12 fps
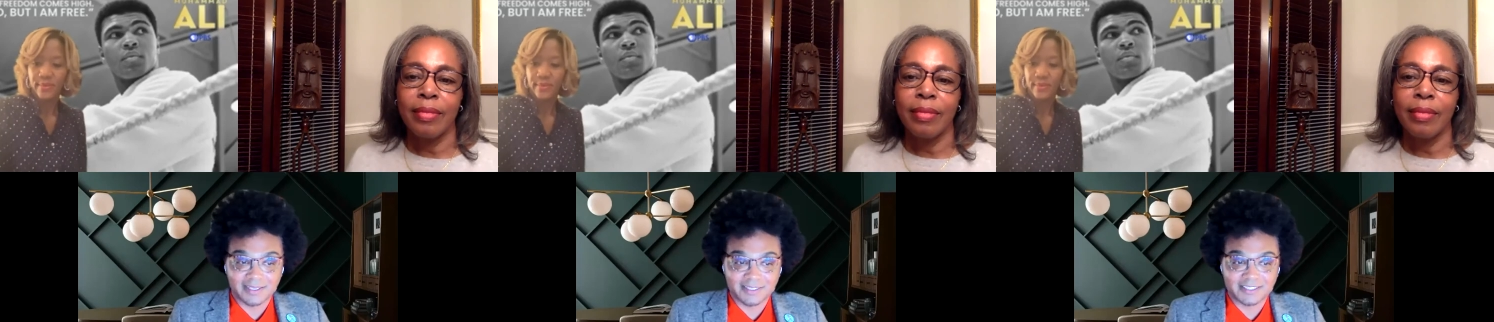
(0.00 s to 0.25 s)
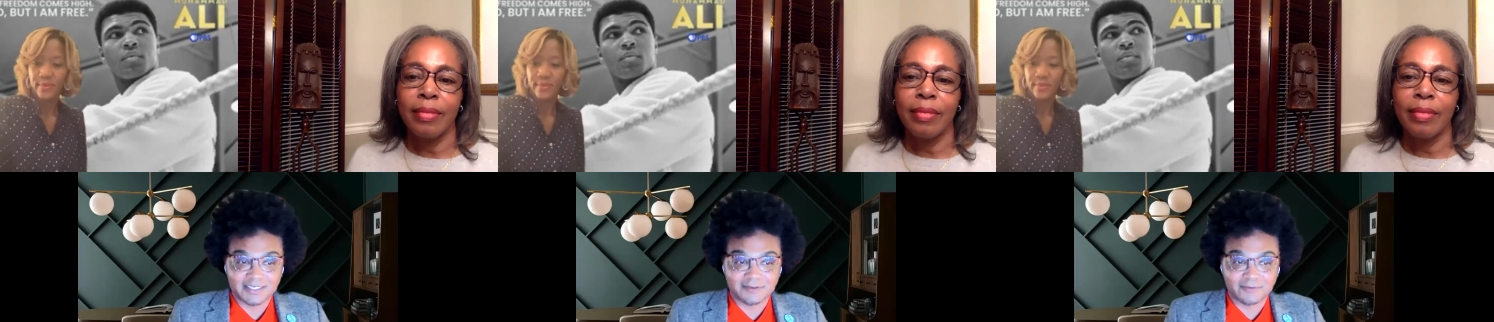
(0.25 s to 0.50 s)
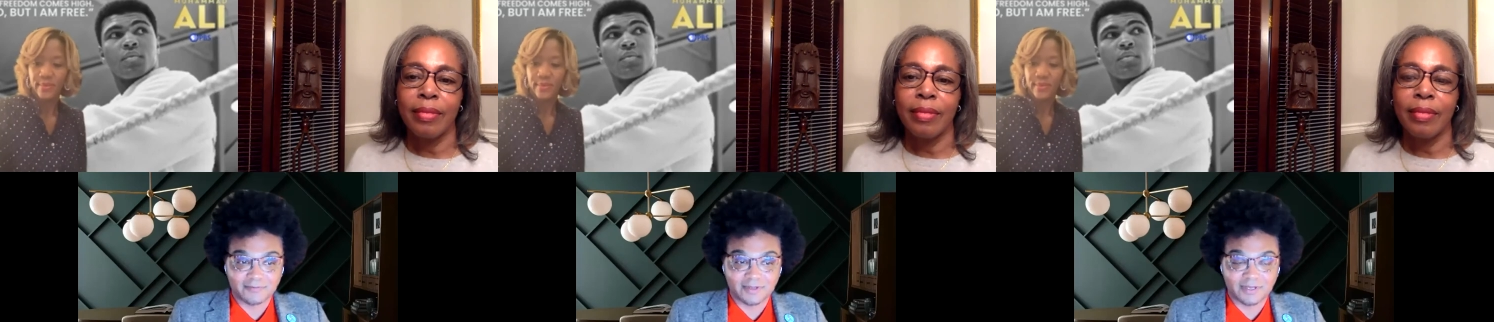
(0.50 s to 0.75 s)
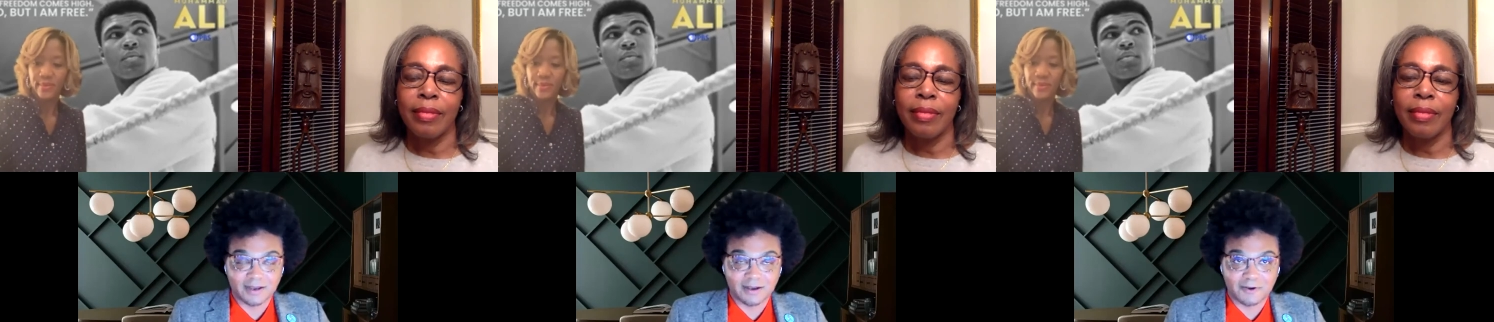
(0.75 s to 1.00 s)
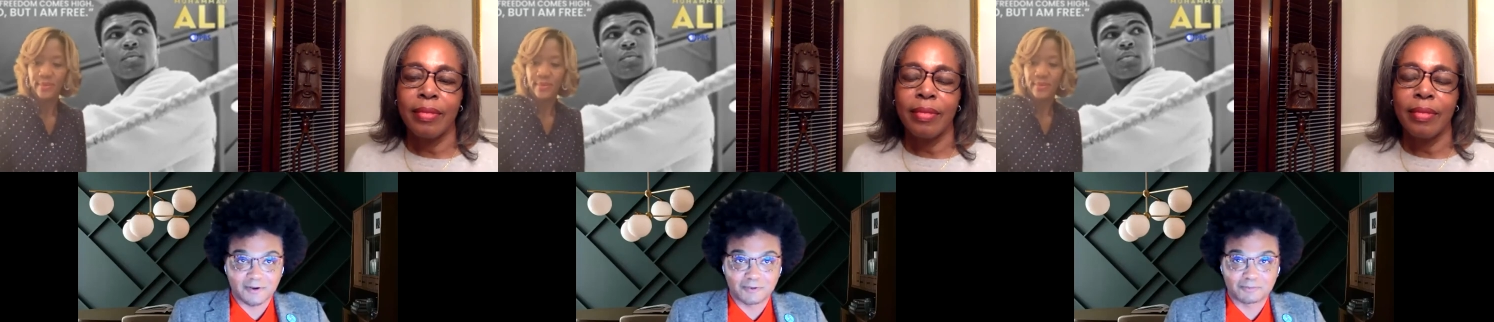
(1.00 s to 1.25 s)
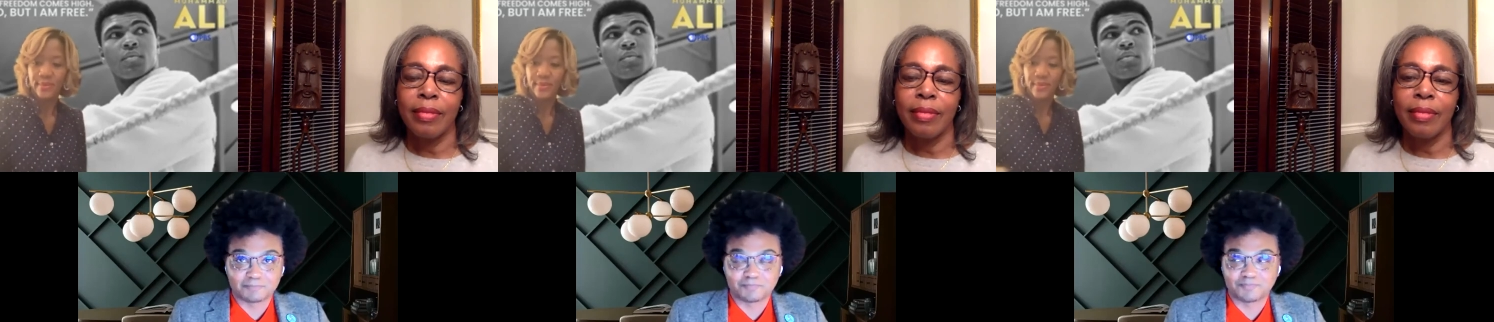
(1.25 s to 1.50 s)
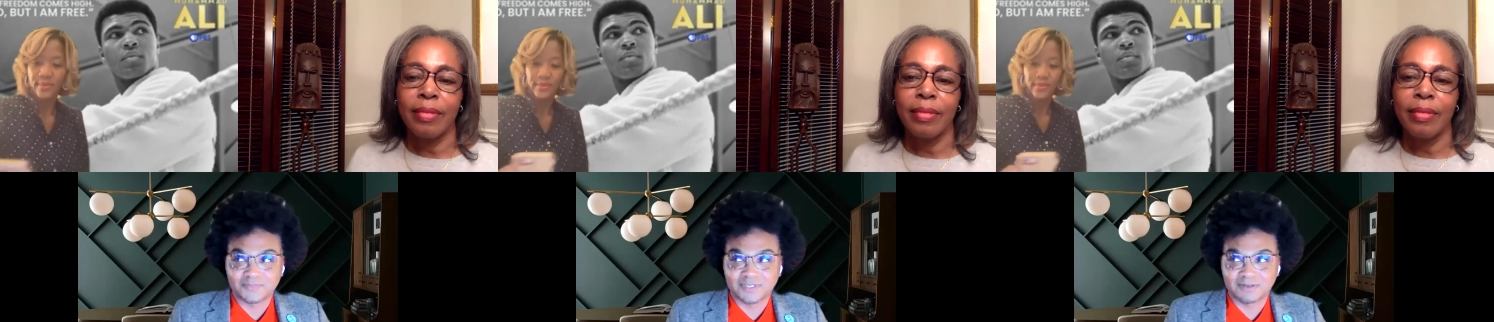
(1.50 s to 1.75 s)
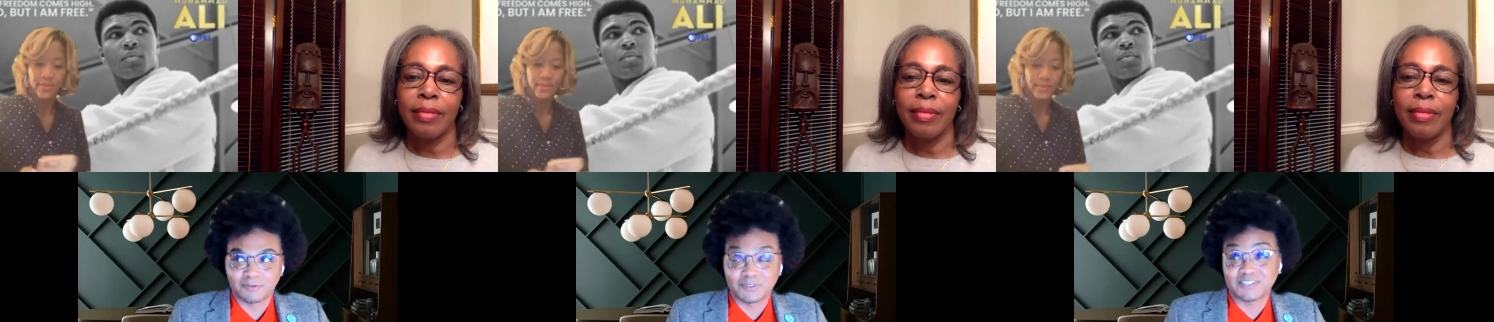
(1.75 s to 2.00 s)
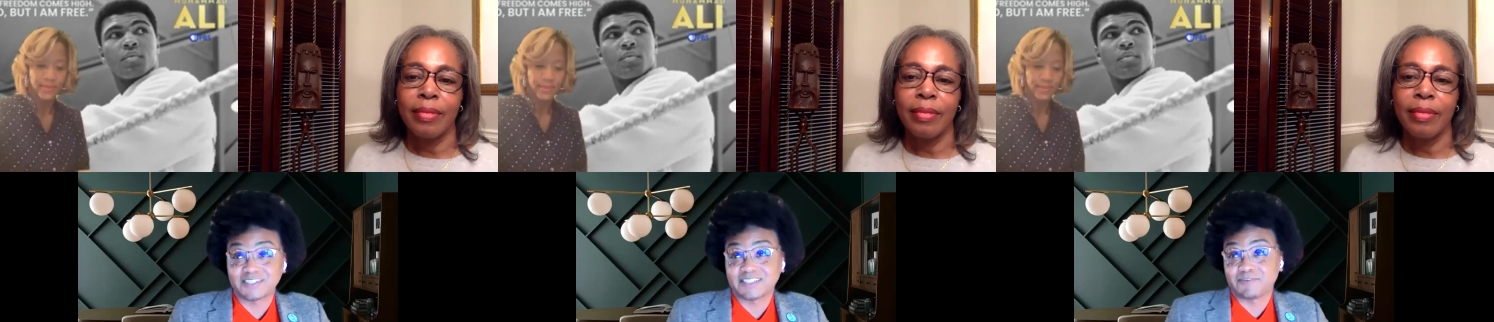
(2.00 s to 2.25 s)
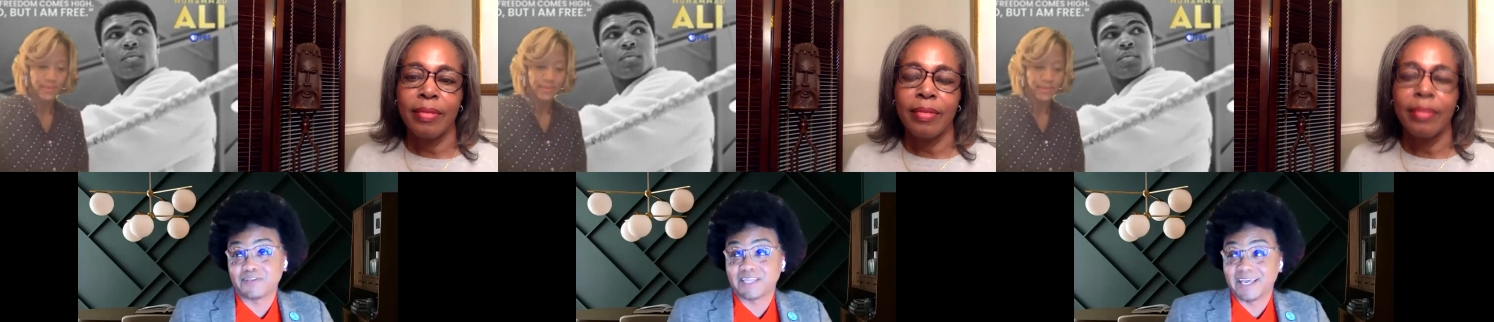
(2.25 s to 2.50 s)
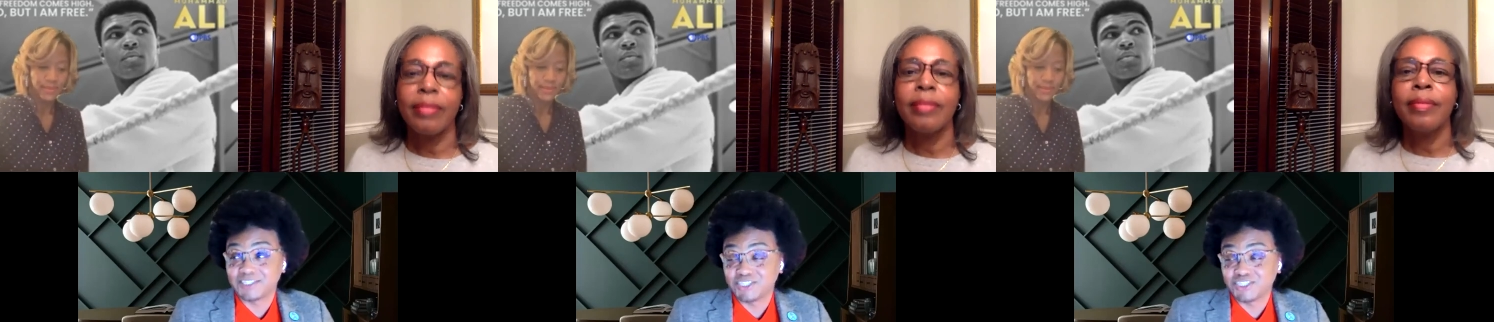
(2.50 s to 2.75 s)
Speaker 1: his, um, I want to say there's